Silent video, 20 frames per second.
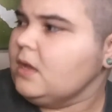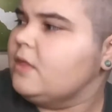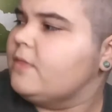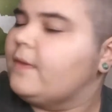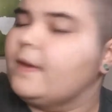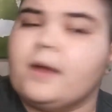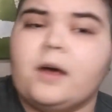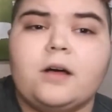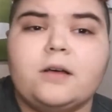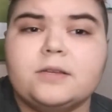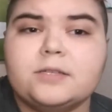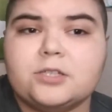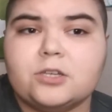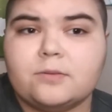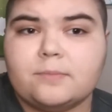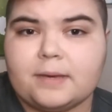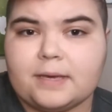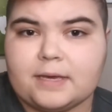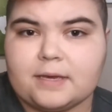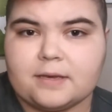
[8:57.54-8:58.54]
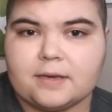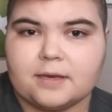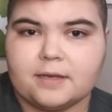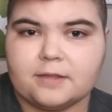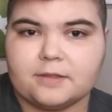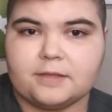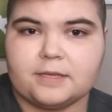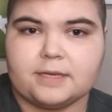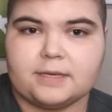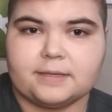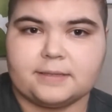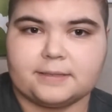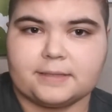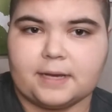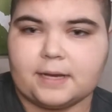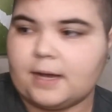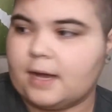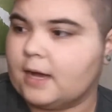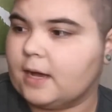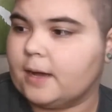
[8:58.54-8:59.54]
They also make these
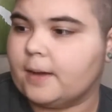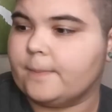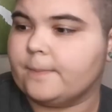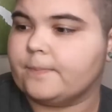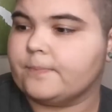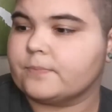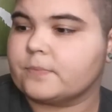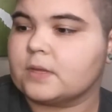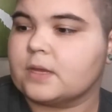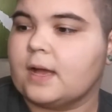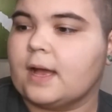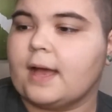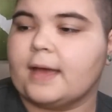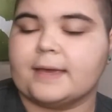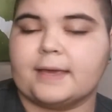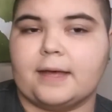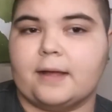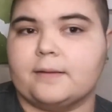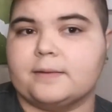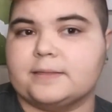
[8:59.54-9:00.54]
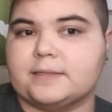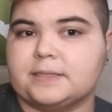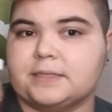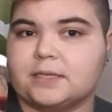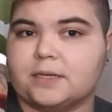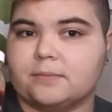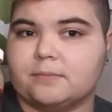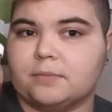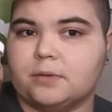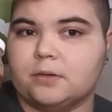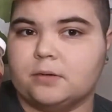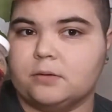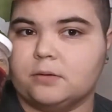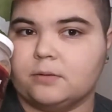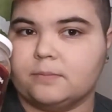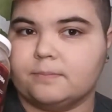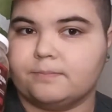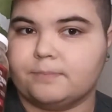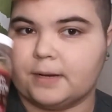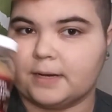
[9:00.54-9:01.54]
high calcium
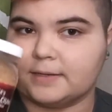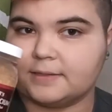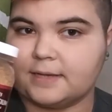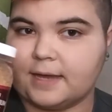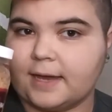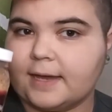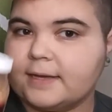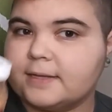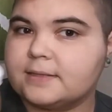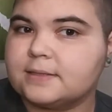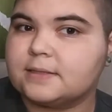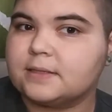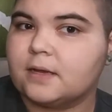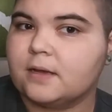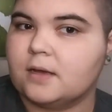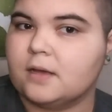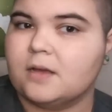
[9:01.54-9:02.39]
bug diets.